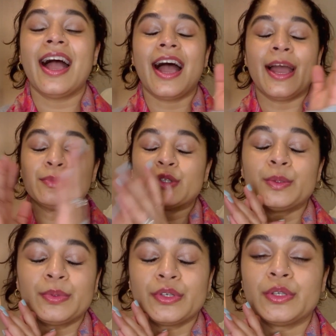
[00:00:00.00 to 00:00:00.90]
I'm
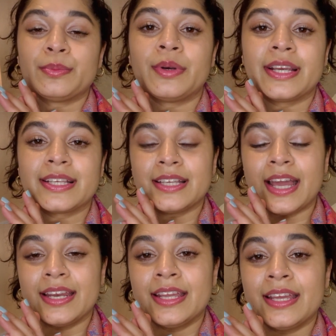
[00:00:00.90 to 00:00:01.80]
super, super
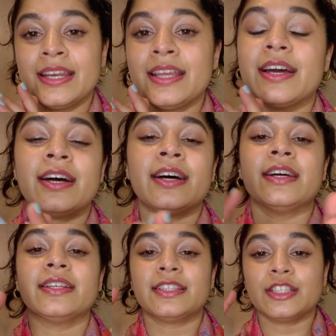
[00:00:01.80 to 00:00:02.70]
excited
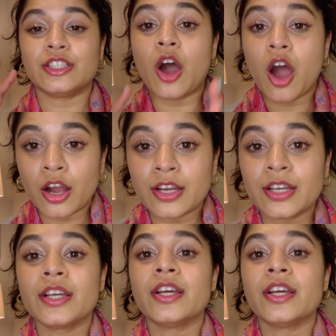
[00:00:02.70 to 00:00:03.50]
to talk